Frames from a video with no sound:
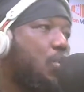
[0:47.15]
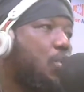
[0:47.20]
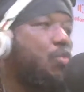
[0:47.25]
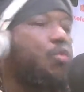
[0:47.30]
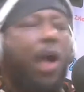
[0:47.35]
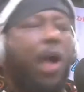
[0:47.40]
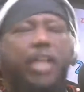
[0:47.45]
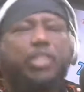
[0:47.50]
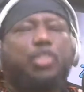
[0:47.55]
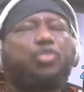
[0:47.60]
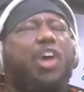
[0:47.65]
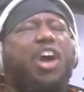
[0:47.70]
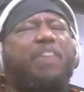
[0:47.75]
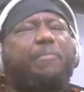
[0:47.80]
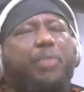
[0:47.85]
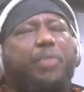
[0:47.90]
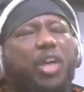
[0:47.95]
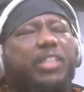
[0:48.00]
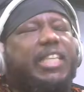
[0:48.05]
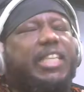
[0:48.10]
once you
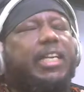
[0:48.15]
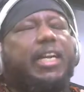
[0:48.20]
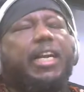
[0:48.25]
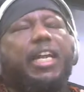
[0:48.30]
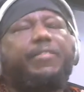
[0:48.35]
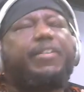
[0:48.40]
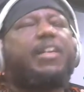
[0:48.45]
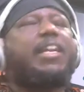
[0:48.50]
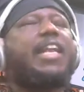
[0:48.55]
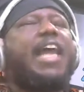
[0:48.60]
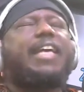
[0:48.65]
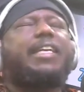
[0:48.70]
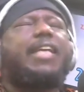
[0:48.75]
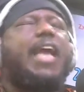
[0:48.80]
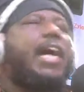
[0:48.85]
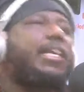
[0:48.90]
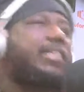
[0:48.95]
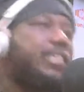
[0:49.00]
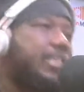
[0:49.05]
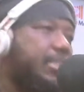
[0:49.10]
have brought it, leave it like
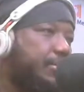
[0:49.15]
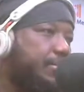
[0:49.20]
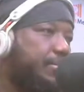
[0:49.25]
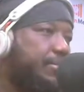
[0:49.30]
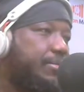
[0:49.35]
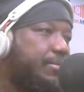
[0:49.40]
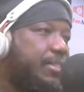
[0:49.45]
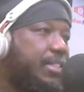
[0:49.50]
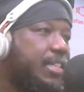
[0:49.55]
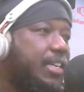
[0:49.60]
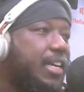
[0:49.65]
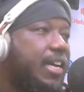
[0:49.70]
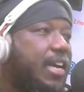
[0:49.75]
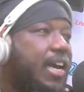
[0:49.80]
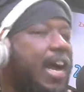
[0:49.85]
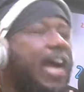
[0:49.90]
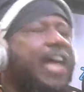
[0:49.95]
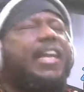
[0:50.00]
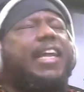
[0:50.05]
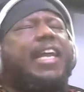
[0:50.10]
that.
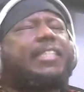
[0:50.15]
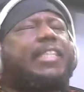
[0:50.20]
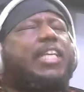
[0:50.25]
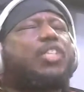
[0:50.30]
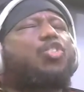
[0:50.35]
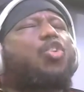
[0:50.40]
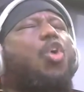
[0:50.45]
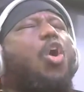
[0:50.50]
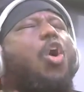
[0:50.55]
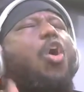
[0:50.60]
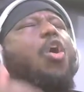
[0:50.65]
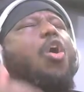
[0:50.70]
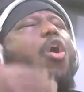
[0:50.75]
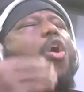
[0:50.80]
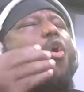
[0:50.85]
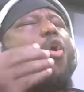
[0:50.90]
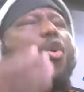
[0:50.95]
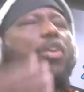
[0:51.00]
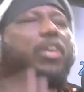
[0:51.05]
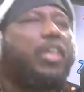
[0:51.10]
And let us go
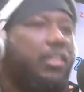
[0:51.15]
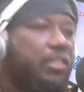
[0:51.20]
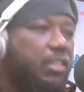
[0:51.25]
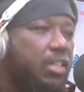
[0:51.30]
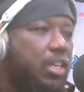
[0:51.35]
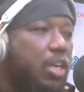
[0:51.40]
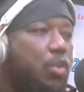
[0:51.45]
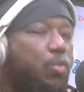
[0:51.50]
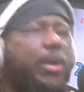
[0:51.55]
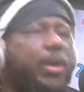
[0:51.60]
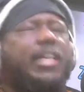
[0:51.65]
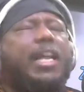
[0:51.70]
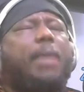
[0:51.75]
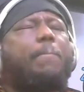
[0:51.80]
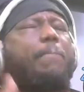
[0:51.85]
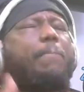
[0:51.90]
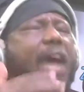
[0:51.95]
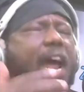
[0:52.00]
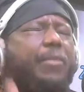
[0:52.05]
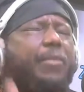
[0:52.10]
on with the
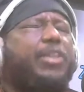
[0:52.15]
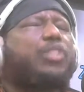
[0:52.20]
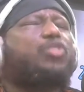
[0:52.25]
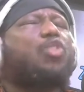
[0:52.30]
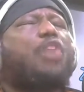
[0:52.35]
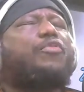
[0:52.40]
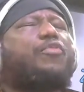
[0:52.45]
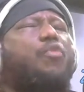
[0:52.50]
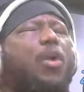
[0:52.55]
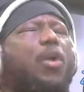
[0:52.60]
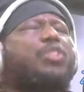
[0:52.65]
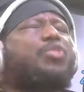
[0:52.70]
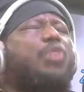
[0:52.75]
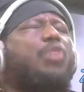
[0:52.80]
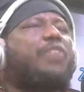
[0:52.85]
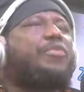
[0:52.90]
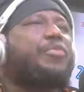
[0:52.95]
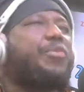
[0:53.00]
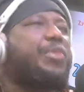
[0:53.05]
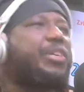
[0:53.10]
merit of what
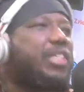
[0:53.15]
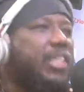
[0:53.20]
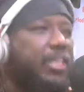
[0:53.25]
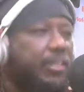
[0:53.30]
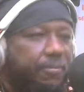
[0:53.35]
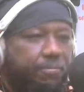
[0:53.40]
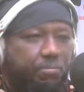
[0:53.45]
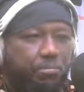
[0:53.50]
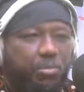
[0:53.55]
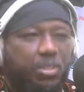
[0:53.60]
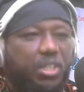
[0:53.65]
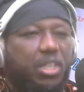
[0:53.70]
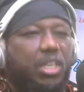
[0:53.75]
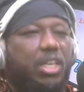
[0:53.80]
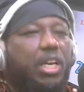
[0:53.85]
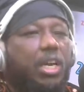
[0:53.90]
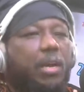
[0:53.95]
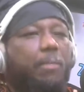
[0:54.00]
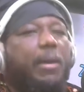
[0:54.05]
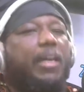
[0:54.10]
you have written.
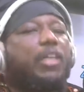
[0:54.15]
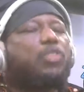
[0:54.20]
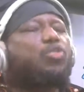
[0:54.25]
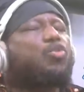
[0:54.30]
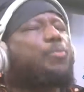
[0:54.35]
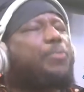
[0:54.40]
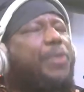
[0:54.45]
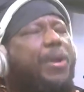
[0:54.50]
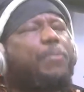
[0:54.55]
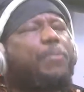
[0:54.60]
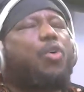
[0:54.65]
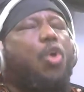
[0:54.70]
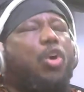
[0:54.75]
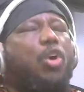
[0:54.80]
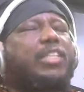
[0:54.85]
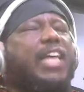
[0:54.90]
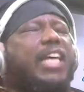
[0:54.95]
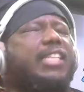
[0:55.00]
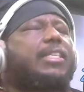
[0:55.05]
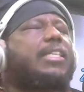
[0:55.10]
But the Supreme
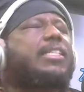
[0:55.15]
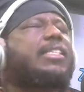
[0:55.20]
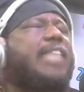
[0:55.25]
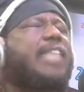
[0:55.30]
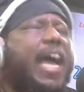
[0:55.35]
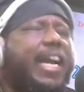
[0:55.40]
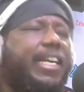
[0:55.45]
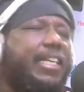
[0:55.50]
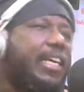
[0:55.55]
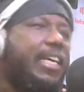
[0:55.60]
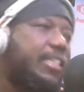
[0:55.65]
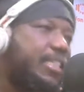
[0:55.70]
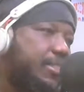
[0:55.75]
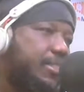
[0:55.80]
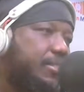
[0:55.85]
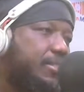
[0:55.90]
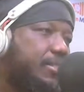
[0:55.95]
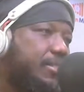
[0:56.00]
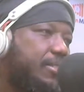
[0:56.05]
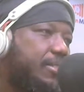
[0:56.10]
Court has decided
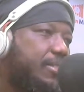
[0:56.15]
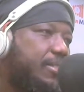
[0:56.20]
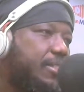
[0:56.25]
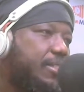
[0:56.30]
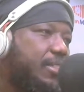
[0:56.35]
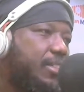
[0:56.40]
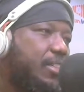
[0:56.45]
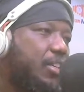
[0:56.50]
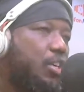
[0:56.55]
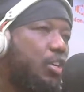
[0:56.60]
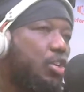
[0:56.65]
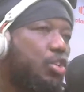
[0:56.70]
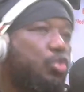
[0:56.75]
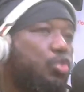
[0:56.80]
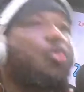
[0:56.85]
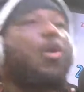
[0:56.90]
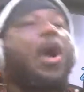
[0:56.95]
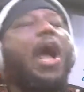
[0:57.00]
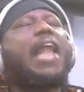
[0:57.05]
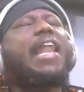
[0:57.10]

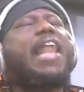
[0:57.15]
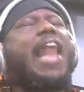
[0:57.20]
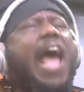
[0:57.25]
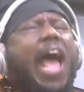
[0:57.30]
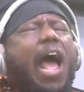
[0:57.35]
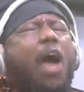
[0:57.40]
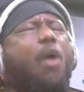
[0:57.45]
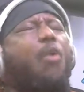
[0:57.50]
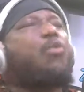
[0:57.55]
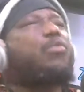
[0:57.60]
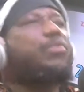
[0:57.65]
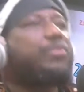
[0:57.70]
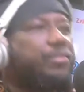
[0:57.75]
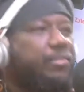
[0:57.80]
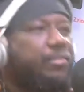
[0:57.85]
to allow